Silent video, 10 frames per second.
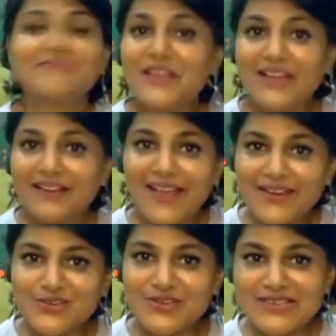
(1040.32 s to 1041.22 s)

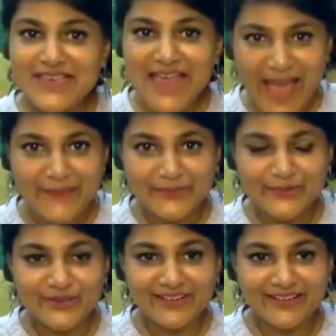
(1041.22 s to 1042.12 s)
connections
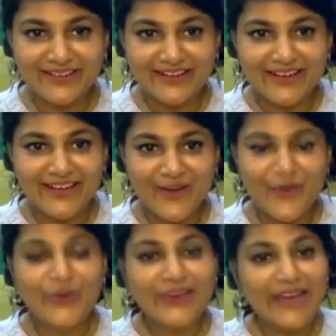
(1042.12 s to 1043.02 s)
happen
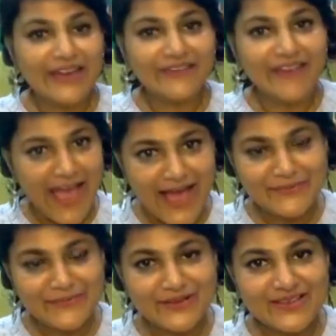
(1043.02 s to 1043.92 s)
or love
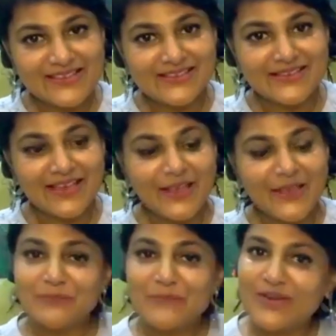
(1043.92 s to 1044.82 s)
happens
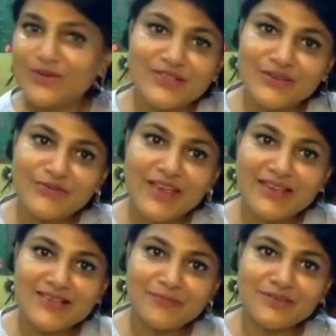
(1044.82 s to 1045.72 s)
because you've
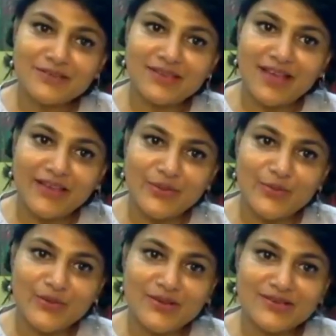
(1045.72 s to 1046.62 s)
accepted the other
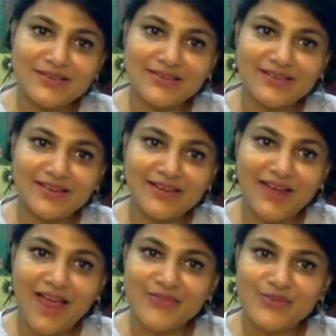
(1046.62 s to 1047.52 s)
person
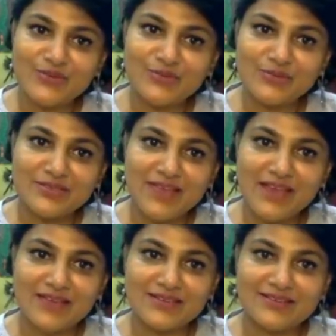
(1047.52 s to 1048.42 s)

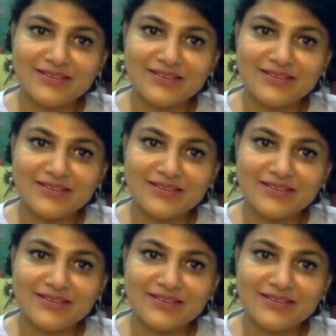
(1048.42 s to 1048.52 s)
100%?